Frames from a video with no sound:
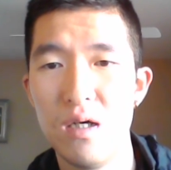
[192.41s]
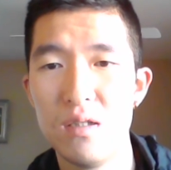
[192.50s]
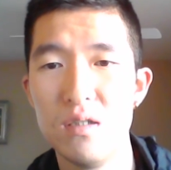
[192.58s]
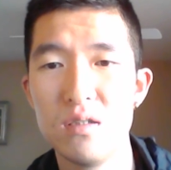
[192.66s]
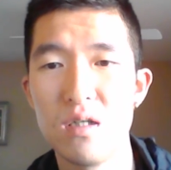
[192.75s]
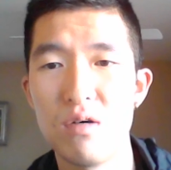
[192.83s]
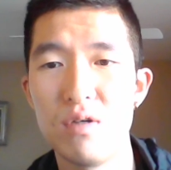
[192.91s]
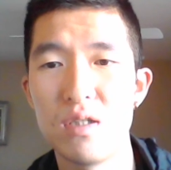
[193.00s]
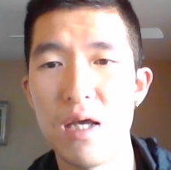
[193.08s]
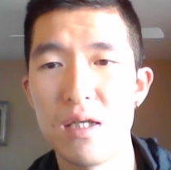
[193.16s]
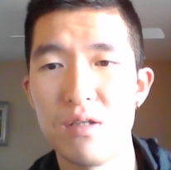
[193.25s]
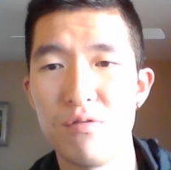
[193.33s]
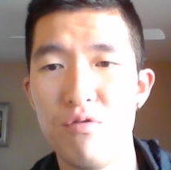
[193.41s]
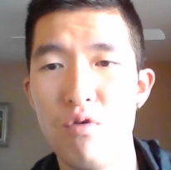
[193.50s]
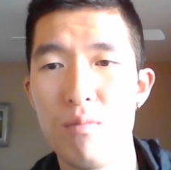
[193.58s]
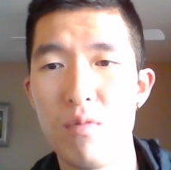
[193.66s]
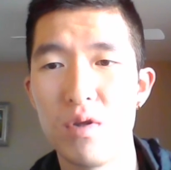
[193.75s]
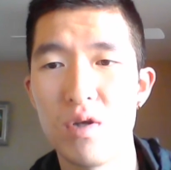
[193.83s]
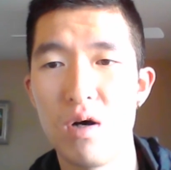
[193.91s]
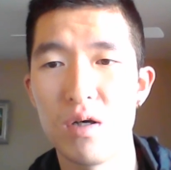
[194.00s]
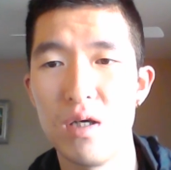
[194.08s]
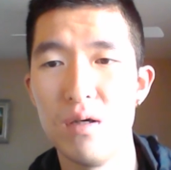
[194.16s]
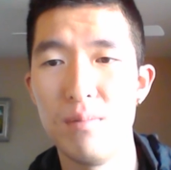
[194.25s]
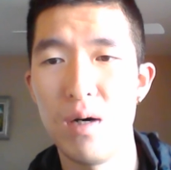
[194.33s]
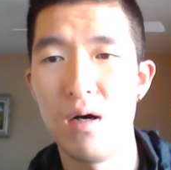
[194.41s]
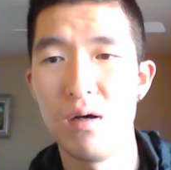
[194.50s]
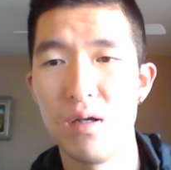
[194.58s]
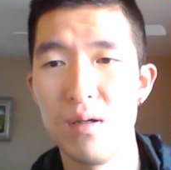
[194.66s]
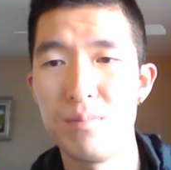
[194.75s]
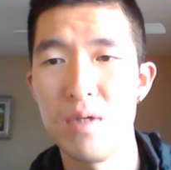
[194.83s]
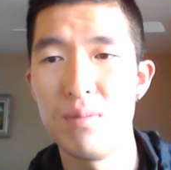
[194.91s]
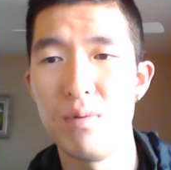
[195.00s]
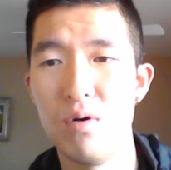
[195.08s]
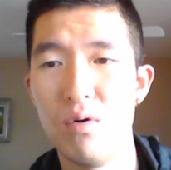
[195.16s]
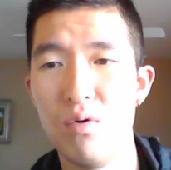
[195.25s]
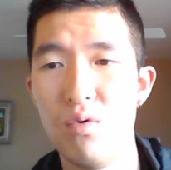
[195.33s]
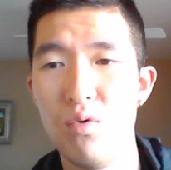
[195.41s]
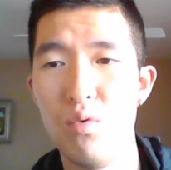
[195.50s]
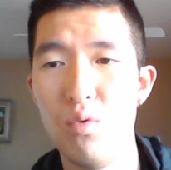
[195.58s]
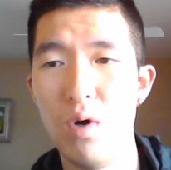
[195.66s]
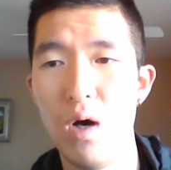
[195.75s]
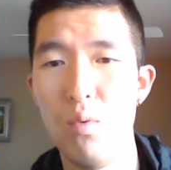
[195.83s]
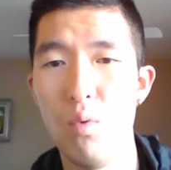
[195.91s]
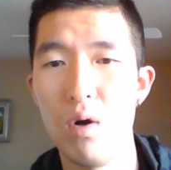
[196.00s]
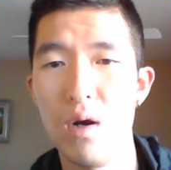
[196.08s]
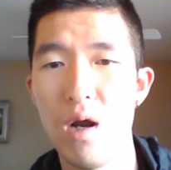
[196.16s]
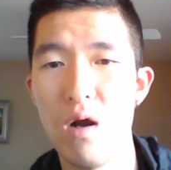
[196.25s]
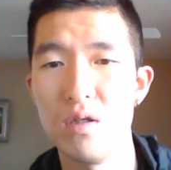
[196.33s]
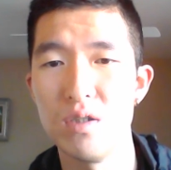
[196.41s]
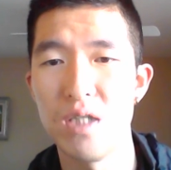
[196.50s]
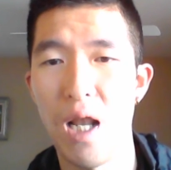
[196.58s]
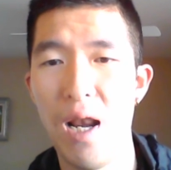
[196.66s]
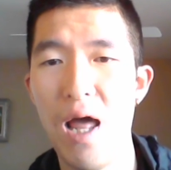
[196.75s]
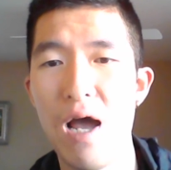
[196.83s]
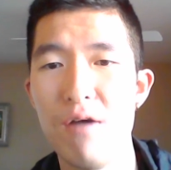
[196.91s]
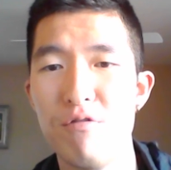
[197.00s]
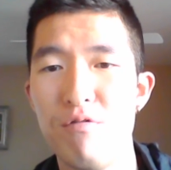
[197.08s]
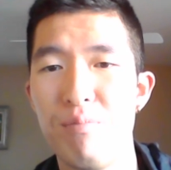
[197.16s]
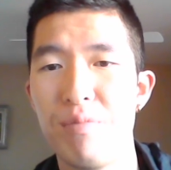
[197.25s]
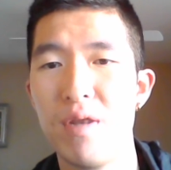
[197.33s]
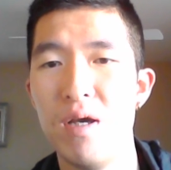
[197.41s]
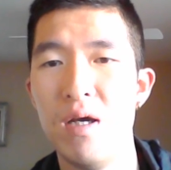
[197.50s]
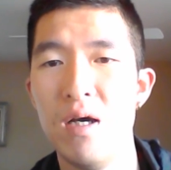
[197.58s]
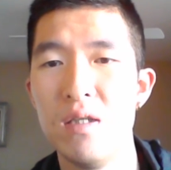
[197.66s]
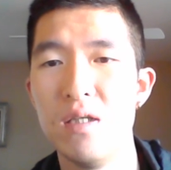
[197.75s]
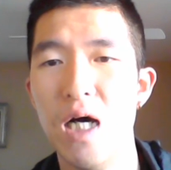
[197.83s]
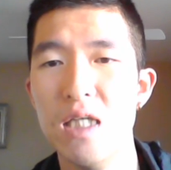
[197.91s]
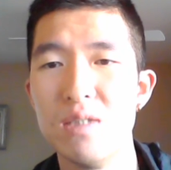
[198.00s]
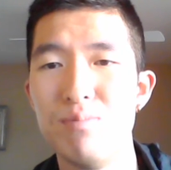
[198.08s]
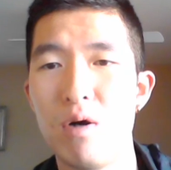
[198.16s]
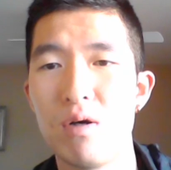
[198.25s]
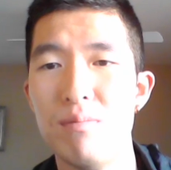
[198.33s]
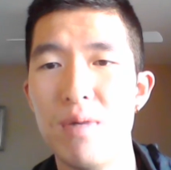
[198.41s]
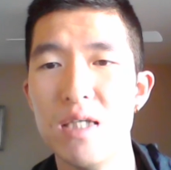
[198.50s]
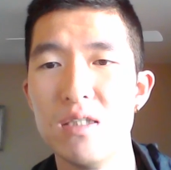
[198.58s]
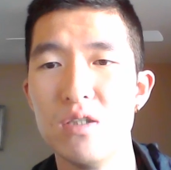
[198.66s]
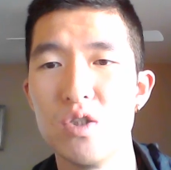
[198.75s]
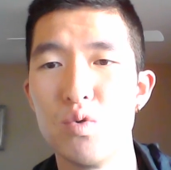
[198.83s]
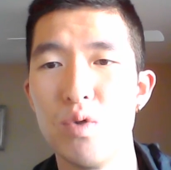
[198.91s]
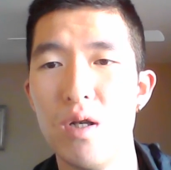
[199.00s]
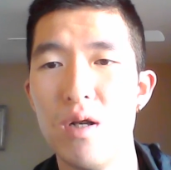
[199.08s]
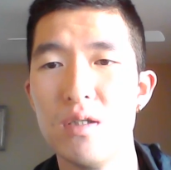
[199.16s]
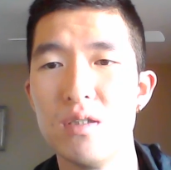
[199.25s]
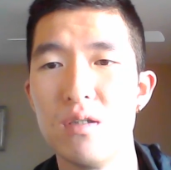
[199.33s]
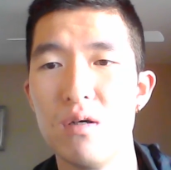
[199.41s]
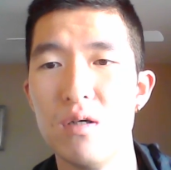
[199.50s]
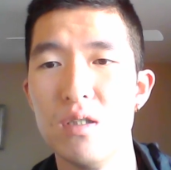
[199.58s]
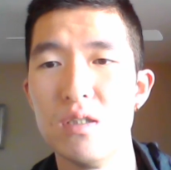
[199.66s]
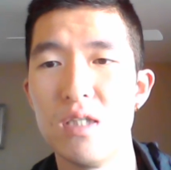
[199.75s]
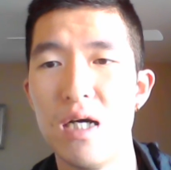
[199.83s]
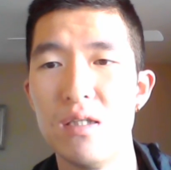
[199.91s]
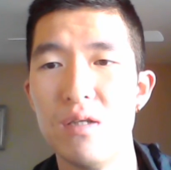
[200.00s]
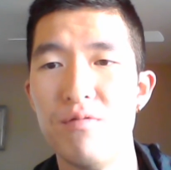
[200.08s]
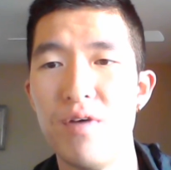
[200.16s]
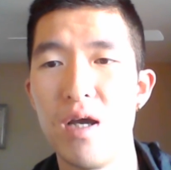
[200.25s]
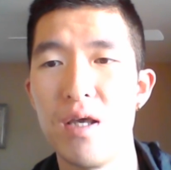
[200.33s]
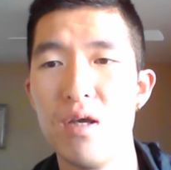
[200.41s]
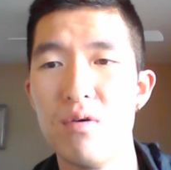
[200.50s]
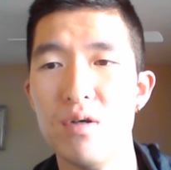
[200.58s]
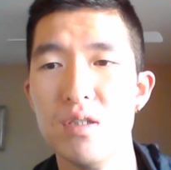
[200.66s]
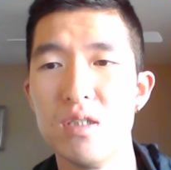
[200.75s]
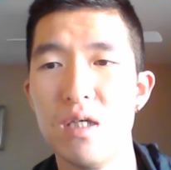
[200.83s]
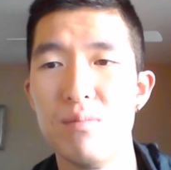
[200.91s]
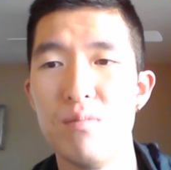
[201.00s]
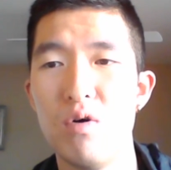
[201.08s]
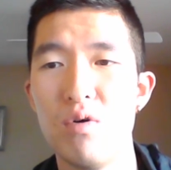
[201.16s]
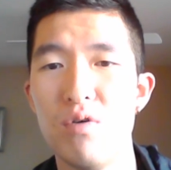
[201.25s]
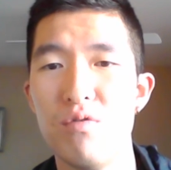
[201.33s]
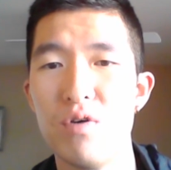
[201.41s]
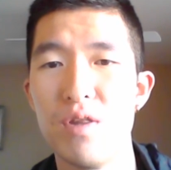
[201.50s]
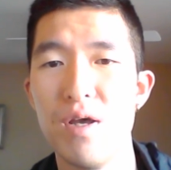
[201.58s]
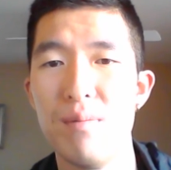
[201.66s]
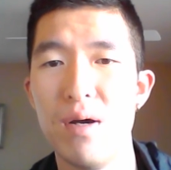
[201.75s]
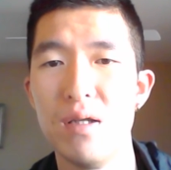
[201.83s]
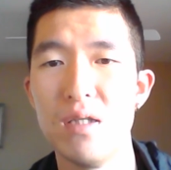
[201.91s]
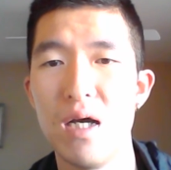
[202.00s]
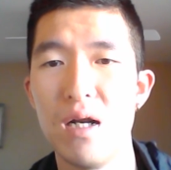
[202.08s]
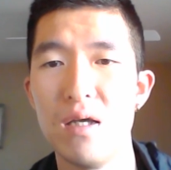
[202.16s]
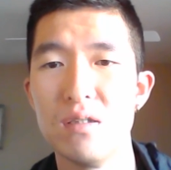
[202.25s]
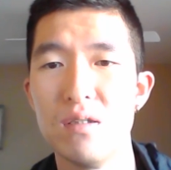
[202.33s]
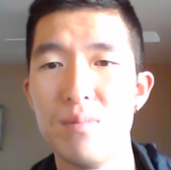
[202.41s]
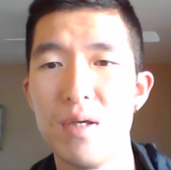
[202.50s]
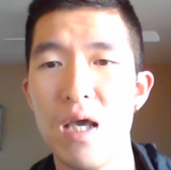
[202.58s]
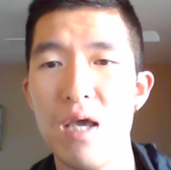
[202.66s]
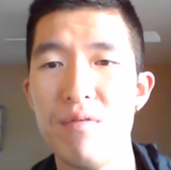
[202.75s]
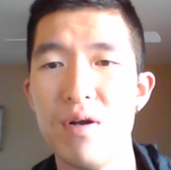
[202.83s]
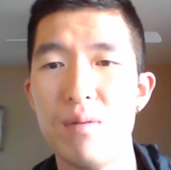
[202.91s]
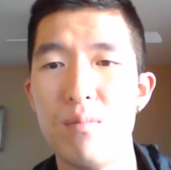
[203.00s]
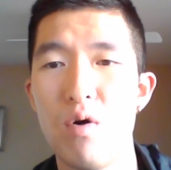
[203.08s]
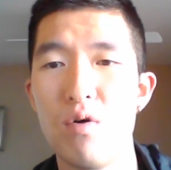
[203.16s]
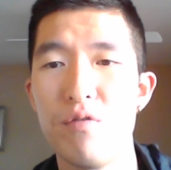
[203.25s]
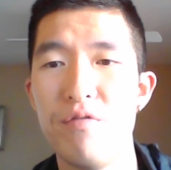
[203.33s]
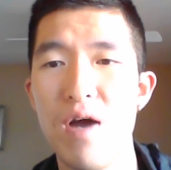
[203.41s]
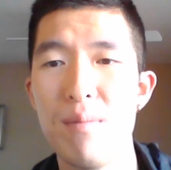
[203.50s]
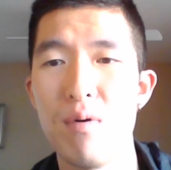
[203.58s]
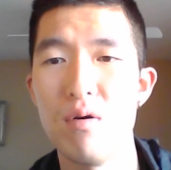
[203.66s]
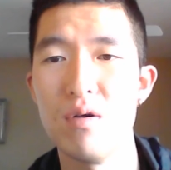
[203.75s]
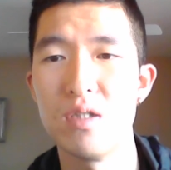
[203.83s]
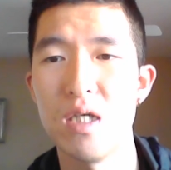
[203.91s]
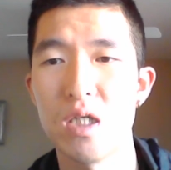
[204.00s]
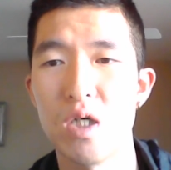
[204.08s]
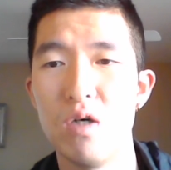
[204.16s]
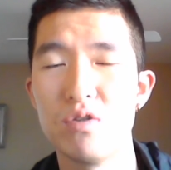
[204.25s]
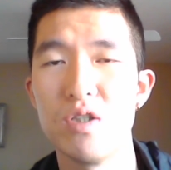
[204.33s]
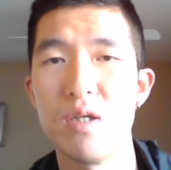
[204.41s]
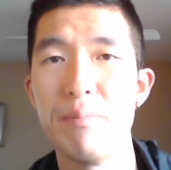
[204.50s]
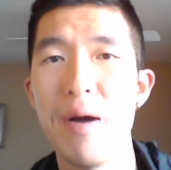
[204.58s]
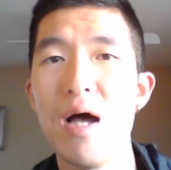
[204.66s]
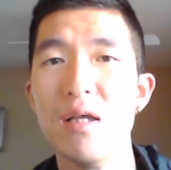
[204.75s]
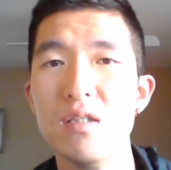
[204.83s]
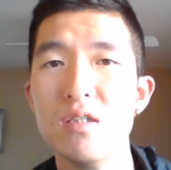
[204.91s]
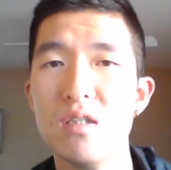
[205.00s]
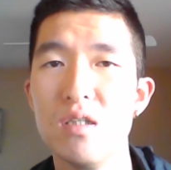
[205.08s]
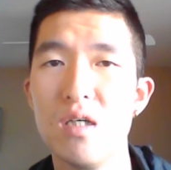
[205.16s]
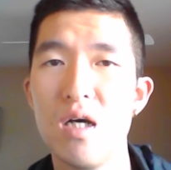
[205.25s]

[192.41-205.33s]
This story takes the form of talking about people who were larger than life. The unspoken message to the listener is that the hero is a model for them and that is the behavior and the moral fibers that the culture demands.